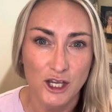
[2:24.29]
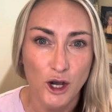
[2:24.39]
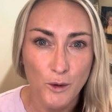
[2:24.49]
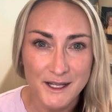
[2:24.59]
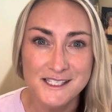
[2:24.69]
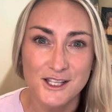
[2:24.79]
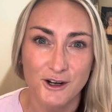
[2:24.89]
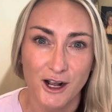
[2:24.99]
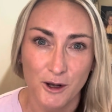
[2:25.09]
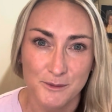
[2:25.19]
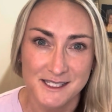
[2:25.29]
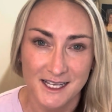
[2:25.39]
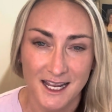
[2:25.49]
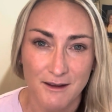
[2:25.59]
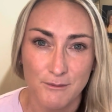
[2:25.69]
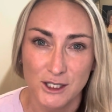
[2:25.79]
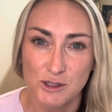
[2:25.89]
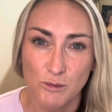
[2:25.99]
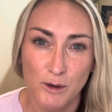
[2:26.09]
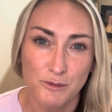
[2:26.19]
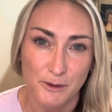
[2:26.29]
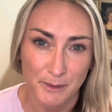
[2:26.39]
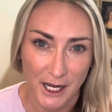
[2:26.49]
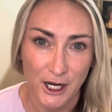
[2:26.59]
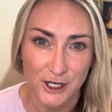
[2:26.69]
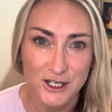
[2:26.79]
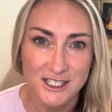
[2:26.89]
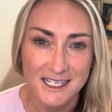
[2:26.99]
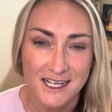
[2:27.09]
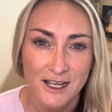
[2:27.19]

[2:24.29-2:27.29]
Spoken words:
go into their home study much more prepared